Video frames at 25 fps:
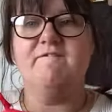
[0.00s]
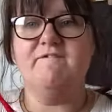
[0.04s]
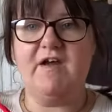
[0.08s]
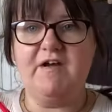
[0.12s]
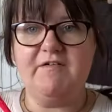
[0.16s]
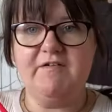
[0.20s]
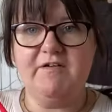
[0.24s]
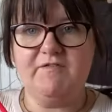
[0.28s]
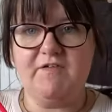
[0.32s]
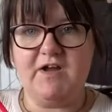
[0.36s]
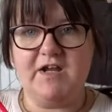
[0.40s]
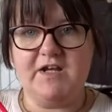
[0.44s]

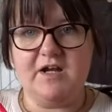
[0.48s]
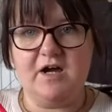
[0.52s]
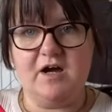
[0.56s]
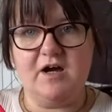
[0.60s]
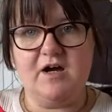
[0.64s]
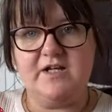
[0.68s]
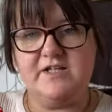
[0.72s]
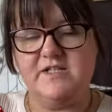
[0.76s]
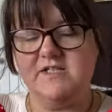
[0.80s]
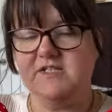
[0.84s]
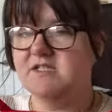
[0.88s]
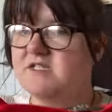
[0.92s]
Very, very
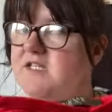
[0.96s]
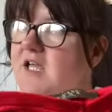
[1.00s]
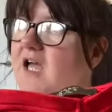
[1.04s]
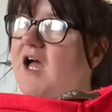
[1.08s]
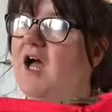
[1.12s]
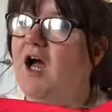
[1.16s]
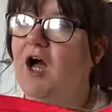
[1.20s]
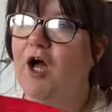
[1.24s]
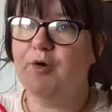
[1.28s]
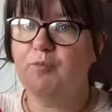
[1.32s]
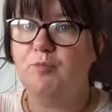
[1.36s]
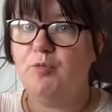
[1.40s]
nice.
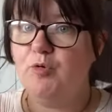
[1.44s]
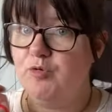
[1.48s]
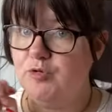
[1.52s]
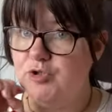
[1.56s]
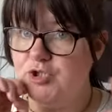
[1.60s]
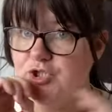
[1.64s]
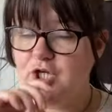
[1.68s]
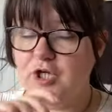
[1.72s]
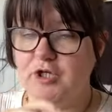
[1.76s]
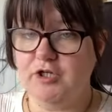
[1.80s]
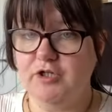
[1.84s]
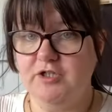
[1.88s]
I
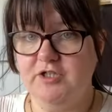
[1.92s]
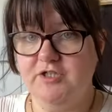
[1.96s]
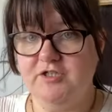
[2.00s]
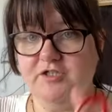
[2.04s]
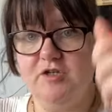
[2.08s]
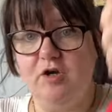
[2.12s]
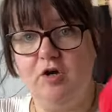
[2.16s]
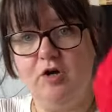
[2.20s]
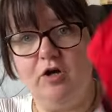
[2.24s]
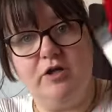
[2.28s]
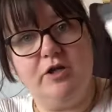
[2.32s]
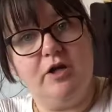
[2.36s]
will show you
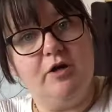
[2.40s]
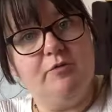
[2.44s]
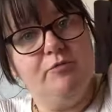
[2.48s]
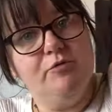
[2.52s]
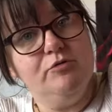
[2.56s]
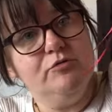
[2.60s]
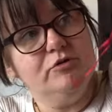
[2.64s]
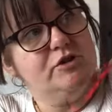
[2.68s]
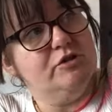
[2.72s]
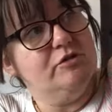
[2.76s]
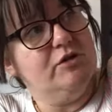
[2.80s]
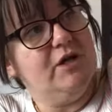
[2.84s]
this on, I
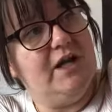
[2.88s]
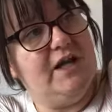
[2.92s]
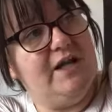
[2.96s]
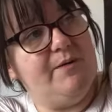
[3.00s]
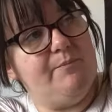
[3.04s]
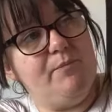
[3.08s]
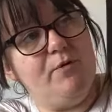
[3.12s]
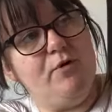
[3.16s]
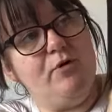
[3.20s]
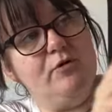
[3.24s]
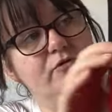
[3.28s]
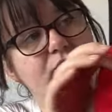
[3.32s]
will do
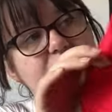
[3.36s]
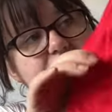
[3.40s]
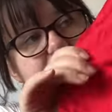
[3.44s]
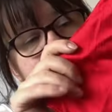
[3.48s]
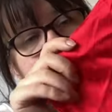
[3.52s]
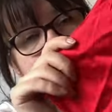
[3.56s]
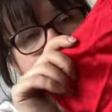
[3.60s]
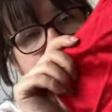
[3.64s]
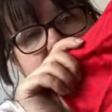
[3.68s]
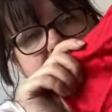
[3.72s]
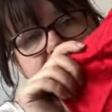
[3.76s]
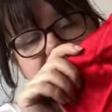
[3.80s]

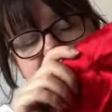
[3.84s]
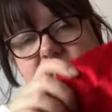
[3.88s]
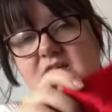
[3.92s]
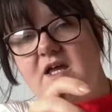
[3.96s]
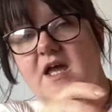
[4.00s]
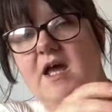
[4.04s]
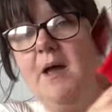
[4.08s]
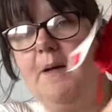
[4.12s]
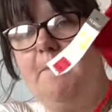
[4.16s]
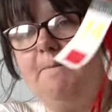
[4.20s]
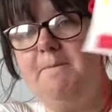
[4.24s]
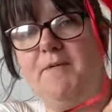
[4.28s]
clip-ons of this,
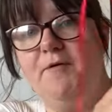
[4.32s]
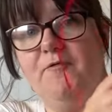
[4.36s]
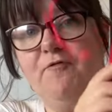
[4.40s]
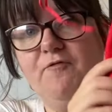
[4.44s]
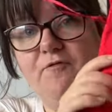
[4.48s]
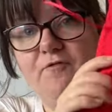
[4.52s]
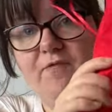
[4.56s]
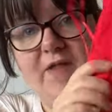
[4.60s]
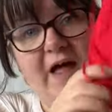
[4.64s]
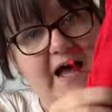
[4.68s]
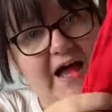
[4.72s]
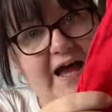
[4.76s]

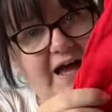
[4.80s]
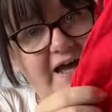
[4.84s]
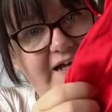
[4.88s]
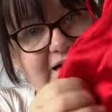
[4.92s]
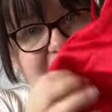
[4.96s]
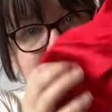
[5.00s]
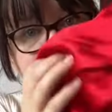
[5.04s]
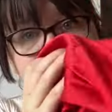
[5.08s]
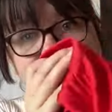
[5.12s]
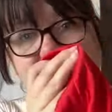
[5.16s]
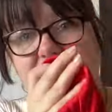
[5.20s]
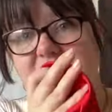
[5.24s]
but that
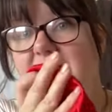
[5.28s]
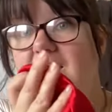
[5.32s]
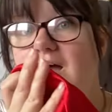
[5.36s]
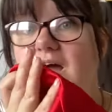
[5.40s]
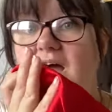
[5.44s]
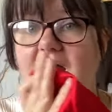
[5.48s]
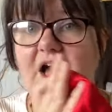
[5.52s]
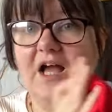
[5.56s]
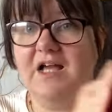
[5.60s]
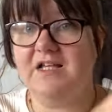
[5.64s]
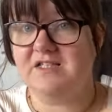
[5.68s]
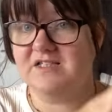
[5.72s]
is
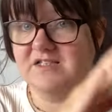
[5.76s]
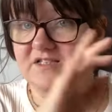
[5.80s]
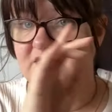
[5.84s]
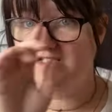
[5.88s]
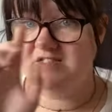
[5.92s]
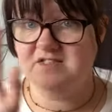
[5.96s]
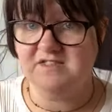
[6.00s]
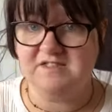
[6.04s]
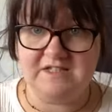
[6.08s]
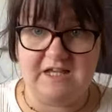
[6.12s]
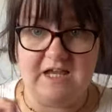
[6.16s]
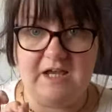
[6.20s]
a
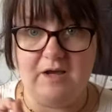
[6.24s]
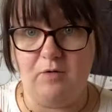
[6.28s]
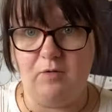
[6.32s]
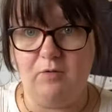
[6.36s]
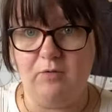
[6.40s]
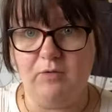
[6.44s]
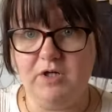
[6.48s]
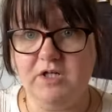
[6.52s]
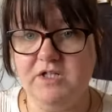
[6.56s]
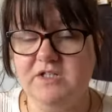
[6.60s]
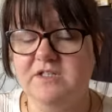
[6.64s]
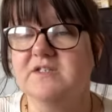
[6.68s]

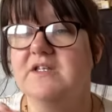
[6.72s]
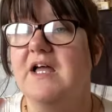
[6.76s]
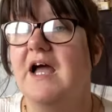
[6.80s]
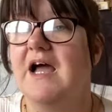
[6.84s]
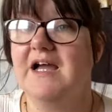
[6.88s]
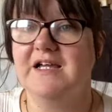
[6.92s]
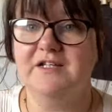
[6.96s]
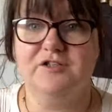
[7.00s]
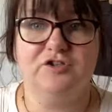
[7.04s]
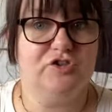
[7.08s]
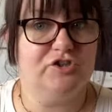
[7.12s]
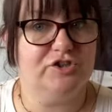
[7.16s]
steal because
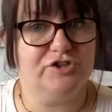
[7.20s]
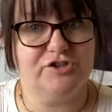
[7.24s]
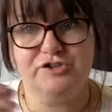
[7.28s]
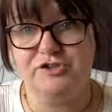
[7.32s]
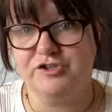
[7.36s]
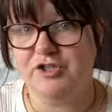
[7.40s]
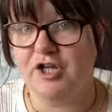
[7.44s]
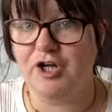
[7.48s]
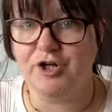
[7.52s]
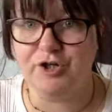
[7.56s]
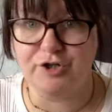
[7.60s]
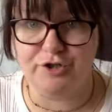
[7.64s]
that is
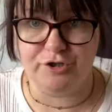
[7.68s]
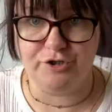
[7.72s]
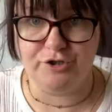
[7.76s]
just a